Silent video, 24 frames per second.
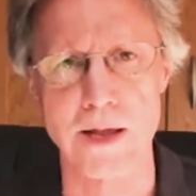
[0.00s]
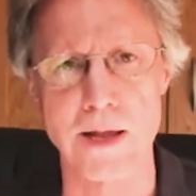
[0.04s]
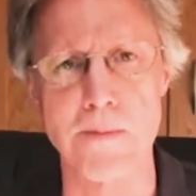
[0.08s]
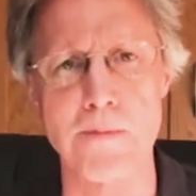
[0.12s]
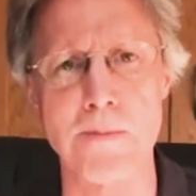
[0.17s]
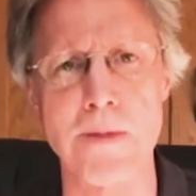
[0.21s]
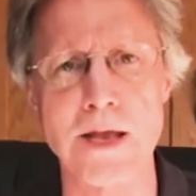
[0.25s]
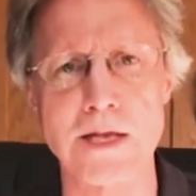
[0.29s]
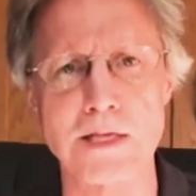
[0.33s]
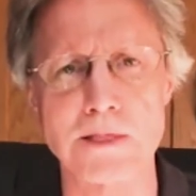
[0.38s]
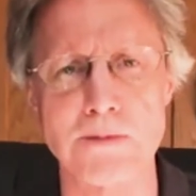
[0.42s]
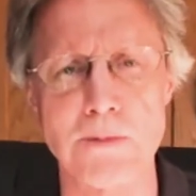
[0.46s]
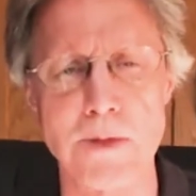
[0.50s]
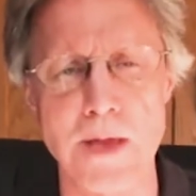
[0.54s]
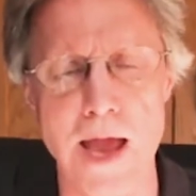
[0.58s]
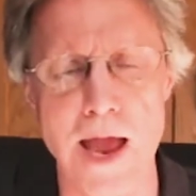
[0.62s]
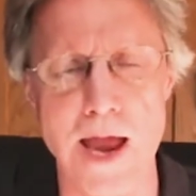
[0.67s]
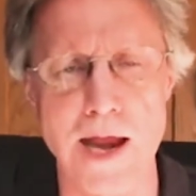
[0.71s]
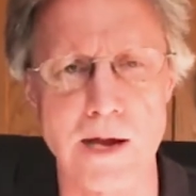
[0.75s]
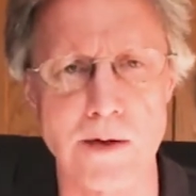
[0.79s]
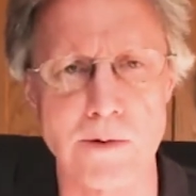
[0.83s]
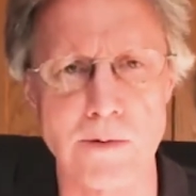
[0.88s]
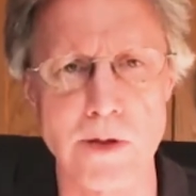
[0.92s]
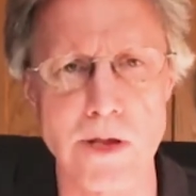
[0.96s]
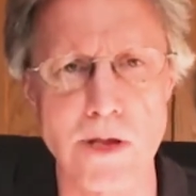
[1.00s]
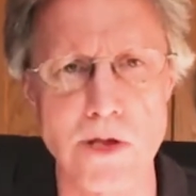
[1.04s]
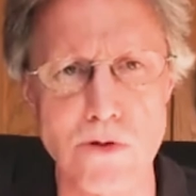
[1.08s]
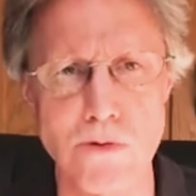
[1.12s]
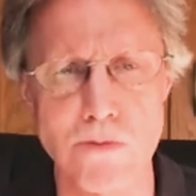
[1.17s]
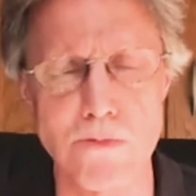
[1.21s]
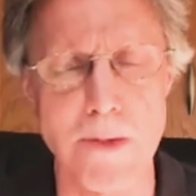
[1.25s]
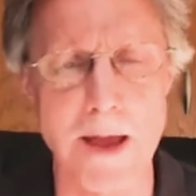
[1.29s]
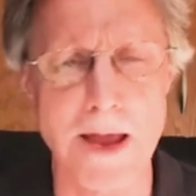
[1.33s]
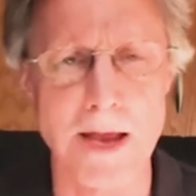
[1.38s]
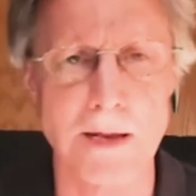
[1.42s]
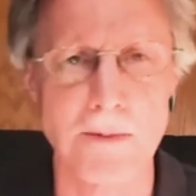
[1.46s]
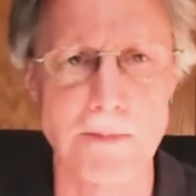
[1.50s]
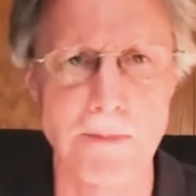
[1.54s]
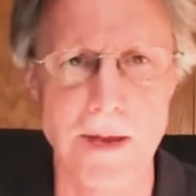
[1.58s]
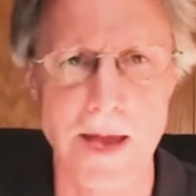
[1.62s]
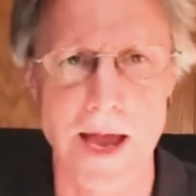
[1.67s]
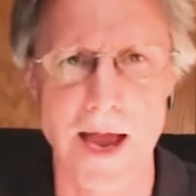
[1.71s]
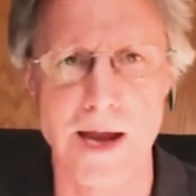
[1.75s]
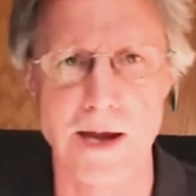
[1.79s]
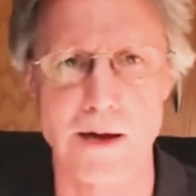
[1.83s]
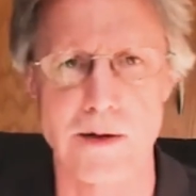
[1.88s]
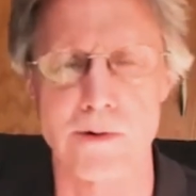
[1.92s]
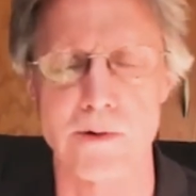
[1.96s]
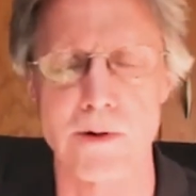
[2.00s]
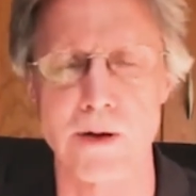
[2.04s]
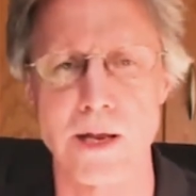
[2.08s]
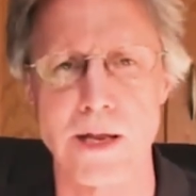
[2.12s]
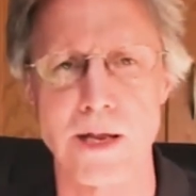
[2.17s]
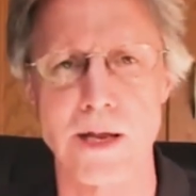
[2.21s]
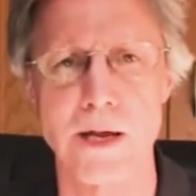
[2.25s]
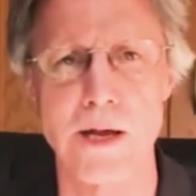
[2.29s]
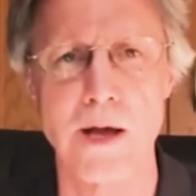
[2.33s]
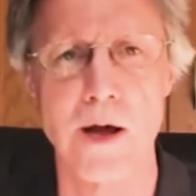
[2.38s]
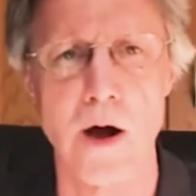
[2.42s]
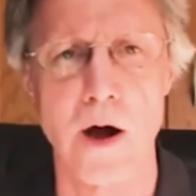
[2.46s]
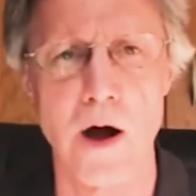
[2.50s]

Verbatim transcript: It makes me angry. You make me angry.